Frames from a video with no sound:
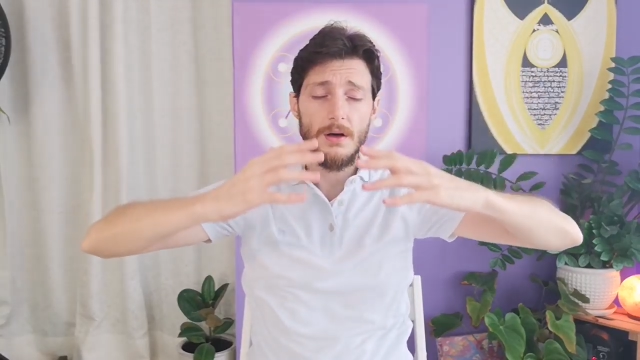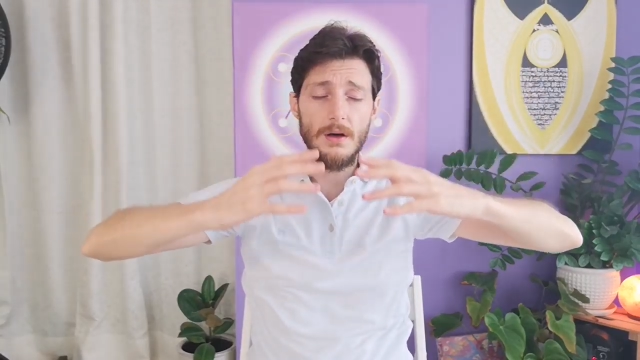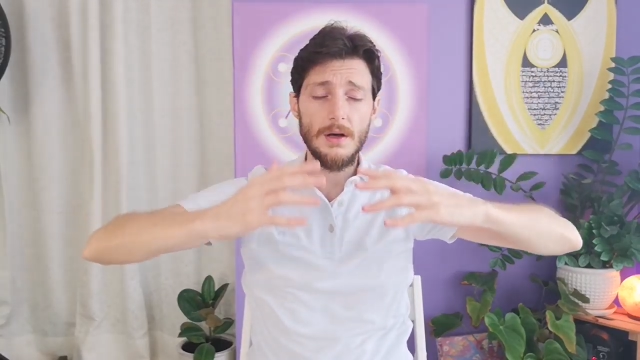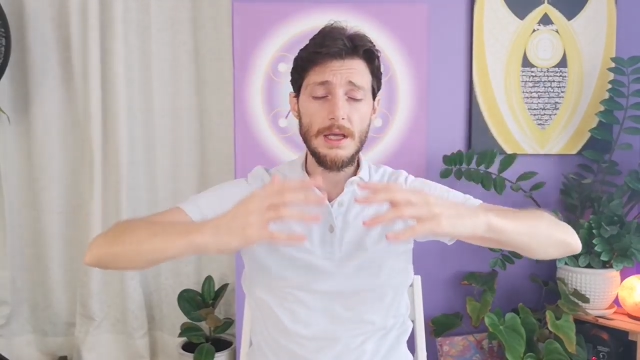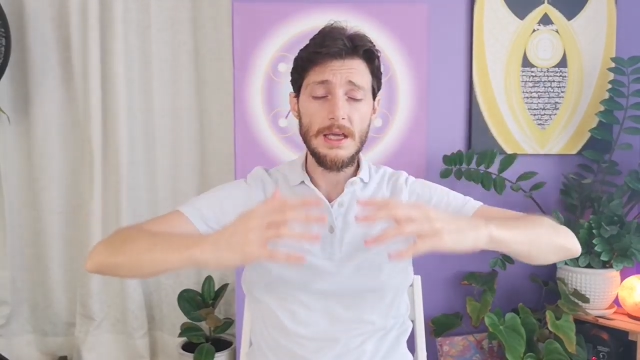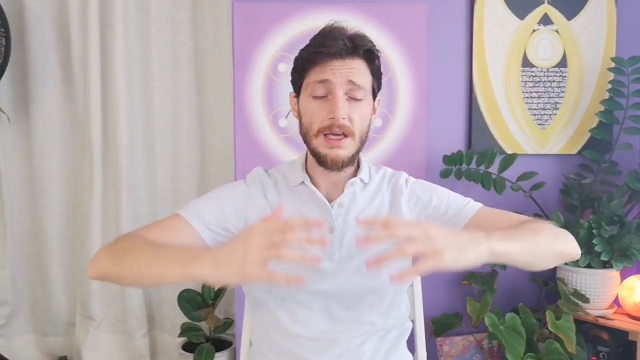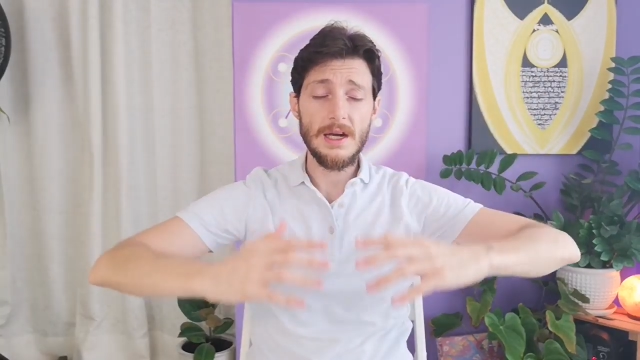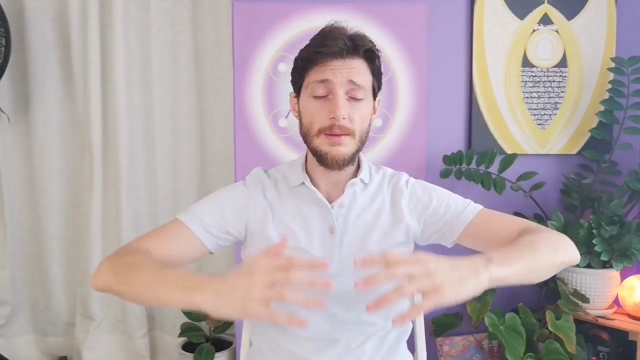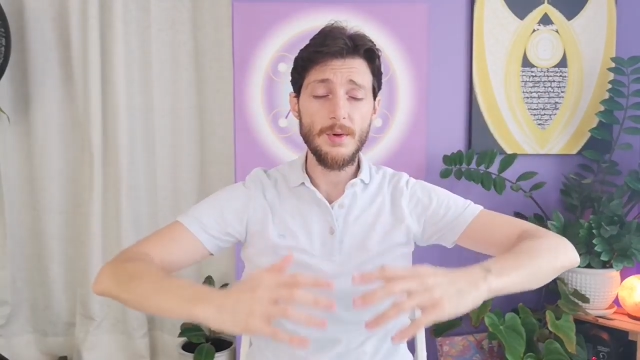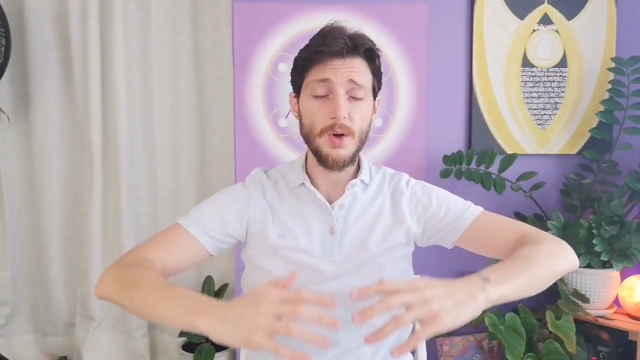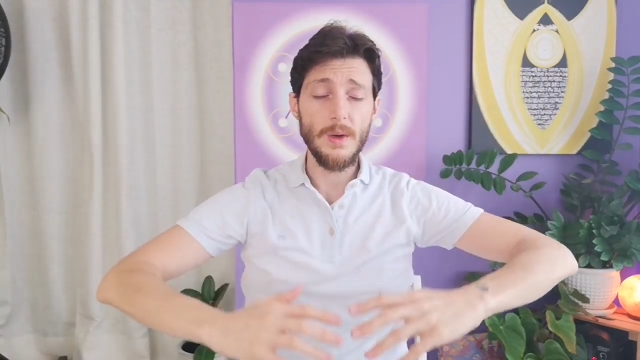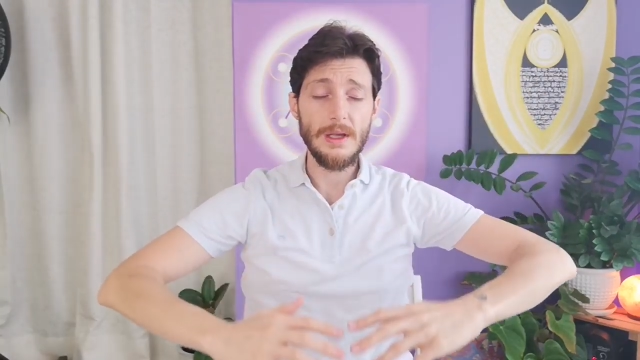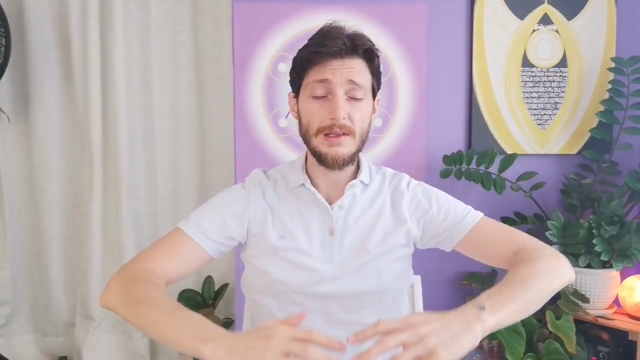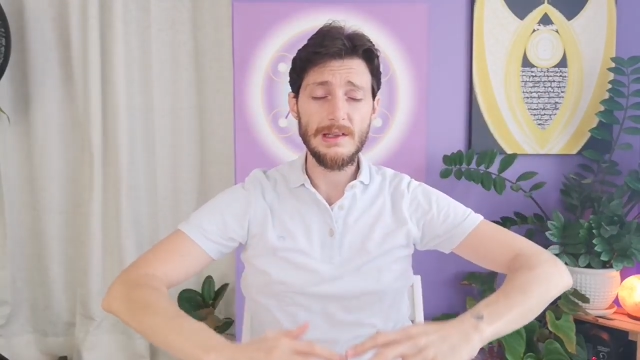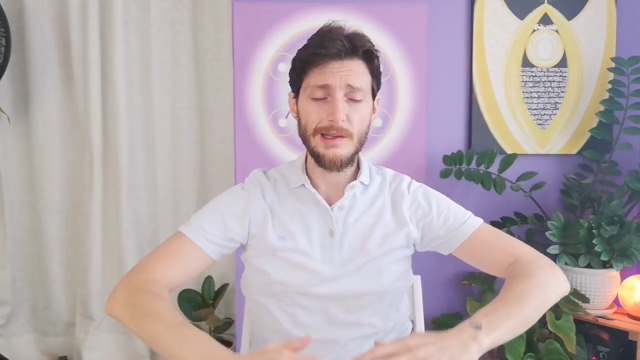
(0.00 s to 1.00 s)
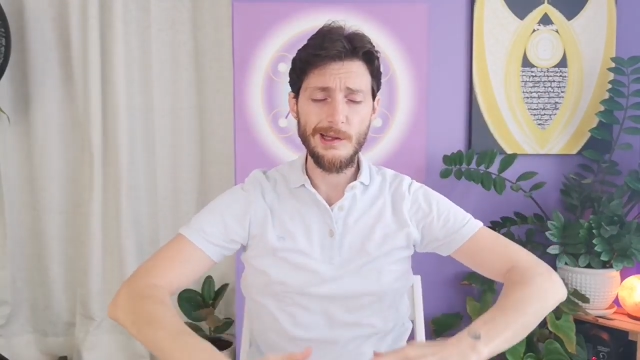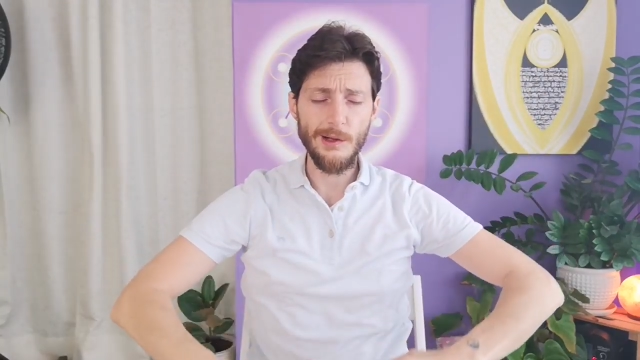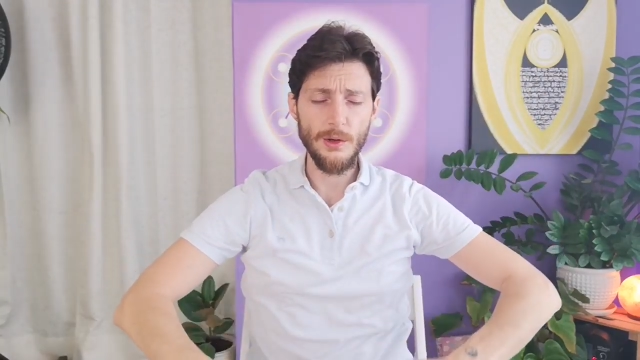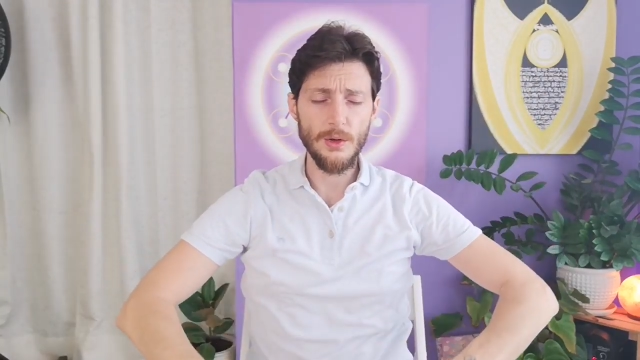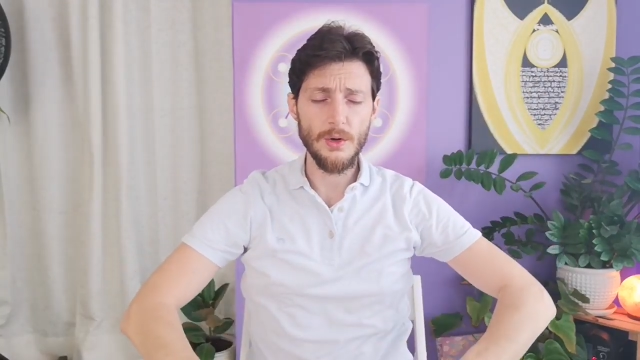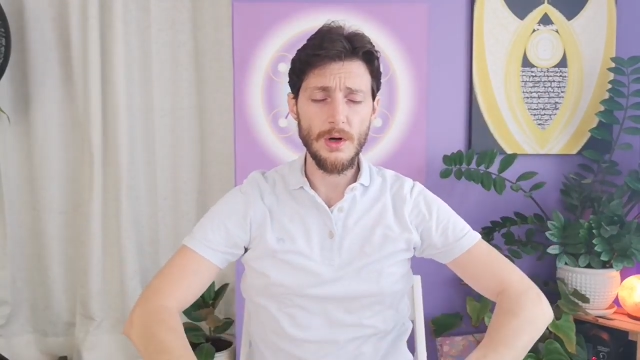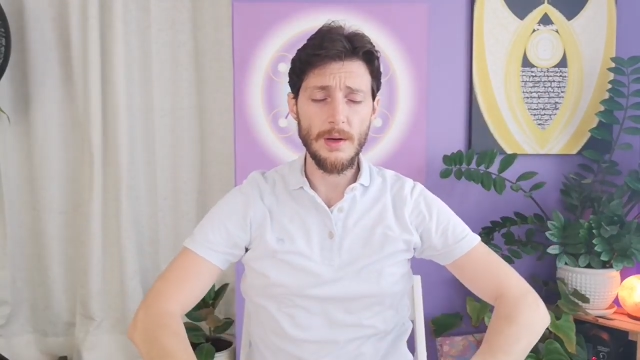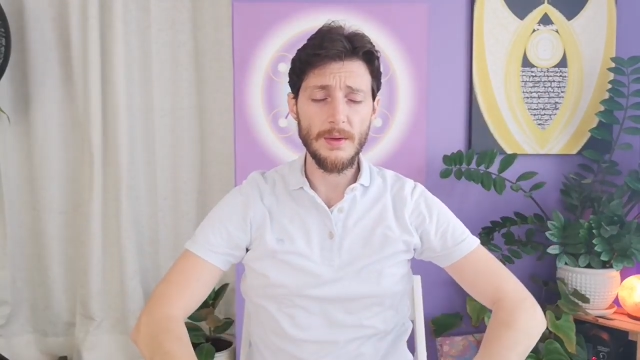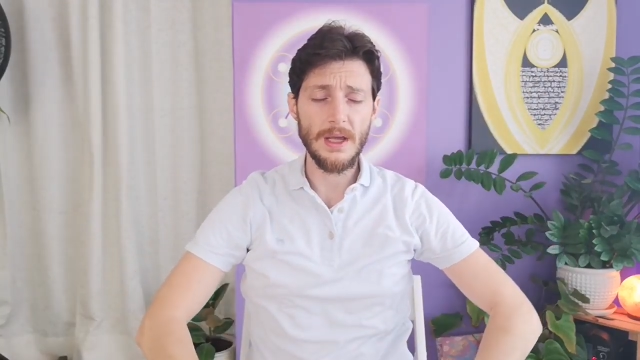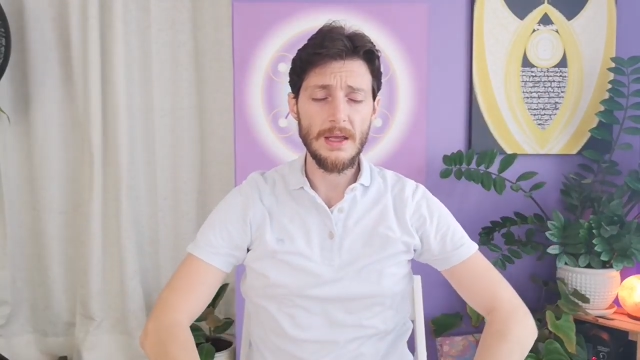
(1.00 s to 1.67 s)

Here I'm going slow.